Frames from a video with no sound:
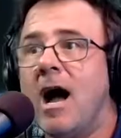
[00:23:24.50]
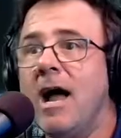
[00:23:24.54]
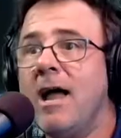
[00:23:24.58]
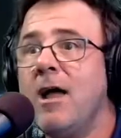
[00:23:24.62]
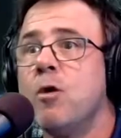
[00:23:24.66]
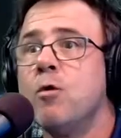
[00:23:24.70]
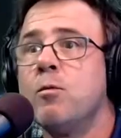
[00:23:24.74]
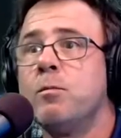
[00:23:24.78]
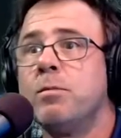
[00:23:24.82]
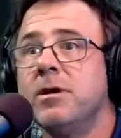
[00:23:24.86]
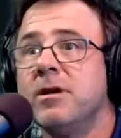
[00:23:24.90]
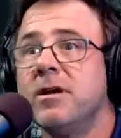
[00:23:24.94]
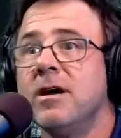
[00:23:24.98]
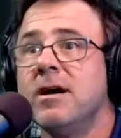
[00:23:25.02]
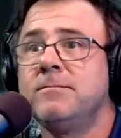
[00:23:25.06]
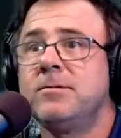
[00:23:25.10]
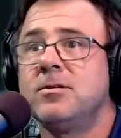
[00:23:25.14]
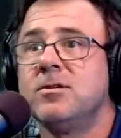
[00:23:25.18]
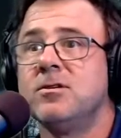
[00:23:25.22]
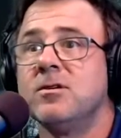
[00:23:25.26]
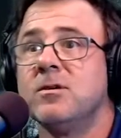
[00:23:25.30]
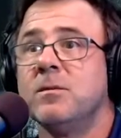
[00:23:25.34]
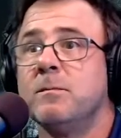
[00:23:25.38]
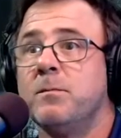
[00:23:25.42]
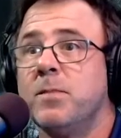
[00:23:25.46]
opened up
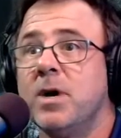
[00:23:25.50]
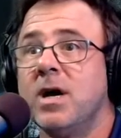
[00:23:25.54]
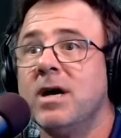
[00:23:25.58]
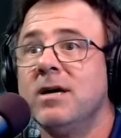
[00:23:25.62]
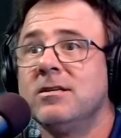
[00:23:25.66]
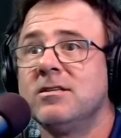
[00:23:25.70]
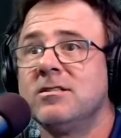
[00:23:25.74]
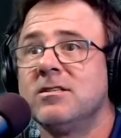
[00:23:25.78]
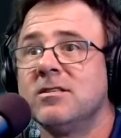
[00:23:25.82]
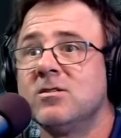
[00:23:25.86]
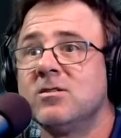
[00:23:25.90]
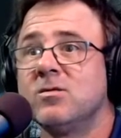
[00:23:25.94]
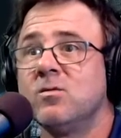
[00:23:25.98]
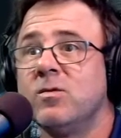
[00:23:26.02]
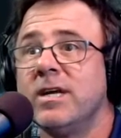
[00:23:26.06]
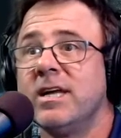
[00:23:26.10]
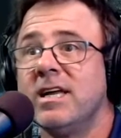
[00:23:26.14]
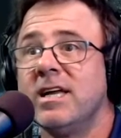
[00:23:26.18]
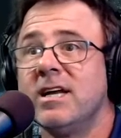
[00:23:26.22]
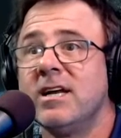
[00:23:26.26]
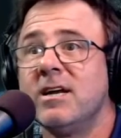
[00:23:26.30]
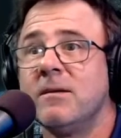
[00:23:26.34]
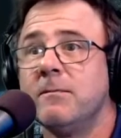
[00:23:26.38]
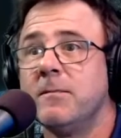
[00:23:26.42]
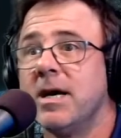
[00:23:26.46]
to you a bunch this
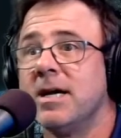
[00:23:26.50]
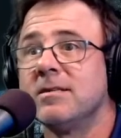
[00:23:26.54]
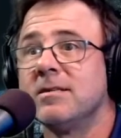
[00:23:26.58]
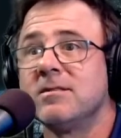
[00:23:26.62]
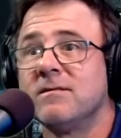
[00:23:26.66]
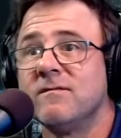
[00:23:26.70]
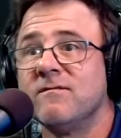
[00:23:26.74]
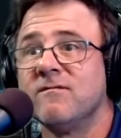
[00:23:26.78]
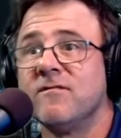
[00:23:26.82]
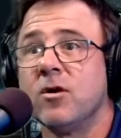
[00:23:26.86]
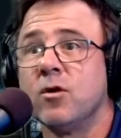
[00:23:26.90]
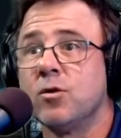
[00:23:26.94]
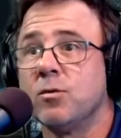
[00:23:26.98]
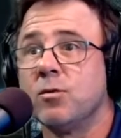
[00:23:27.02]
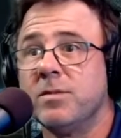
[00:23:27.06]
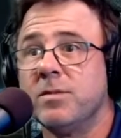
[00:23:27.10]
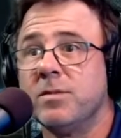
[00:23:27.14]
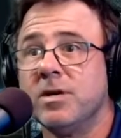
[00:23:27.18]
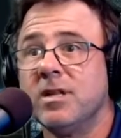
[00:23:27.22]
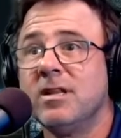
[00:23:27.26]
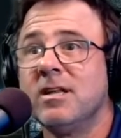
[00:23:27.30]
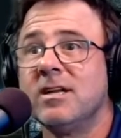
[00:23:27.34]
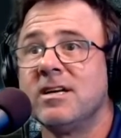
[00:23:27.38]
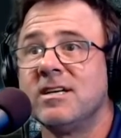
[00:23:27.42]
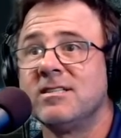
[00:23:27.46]
weekend about some
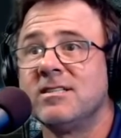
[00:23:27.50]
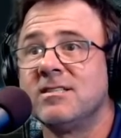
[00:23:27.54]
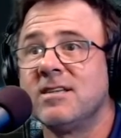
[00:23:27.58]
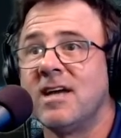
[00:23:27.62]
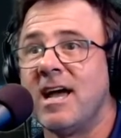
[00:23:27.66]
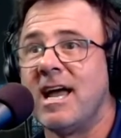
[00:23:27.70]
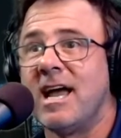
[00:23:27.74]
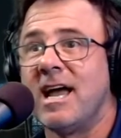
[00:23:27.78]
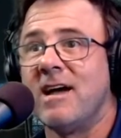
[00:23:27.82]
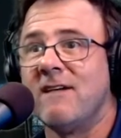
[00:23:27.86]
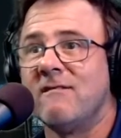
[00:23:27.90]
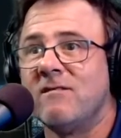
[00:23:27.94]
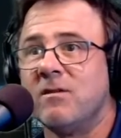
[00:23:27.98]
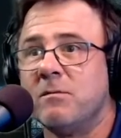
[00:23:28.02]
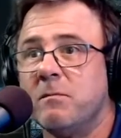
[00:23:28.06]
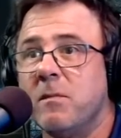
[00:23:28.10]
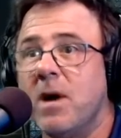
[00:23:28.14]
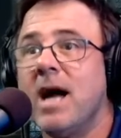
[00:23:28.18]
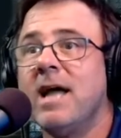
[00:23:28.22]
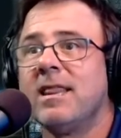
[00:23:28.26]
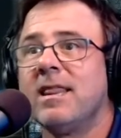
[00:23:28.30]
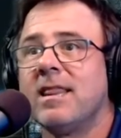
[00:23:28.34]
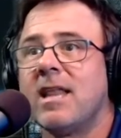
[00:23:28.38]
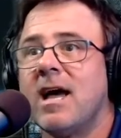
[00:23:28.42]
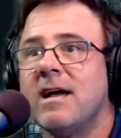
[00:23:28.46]
vulnerabilities I have in
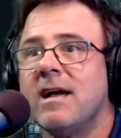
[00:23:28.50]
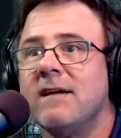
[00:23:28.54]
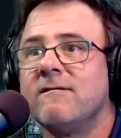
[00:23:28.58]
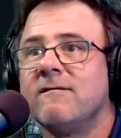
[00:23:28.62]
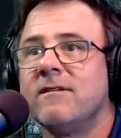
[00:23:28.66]
my life.